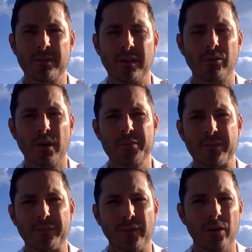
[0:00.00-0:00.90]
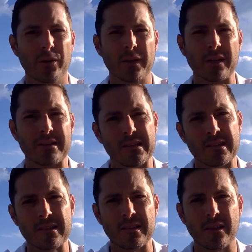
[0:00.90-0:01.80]
interrupts the flow and the
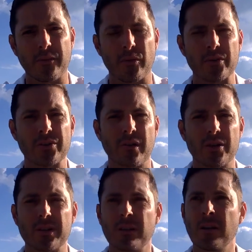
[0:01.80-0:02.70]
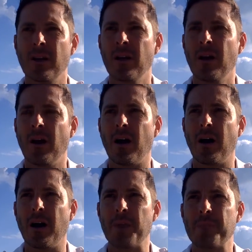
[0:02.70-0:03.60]
consistency of our instruction.
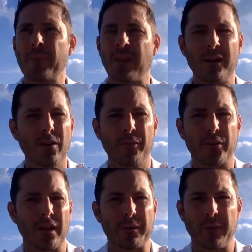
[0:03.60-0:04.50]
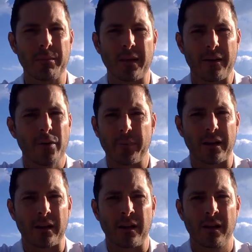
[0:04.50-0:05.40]
And I don't know if you're like me, but
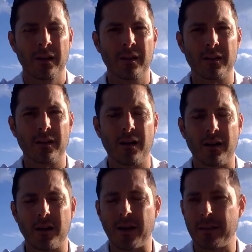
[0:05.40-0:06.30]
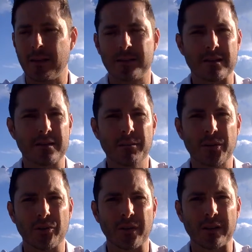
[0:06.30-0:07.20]
everybody, I think to some
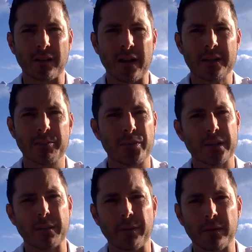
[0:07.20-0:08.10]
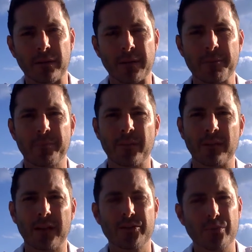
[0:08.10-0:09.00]
degree, likes predictability,
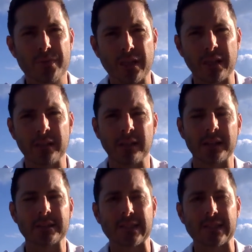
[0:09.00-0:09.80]
likes routine, likes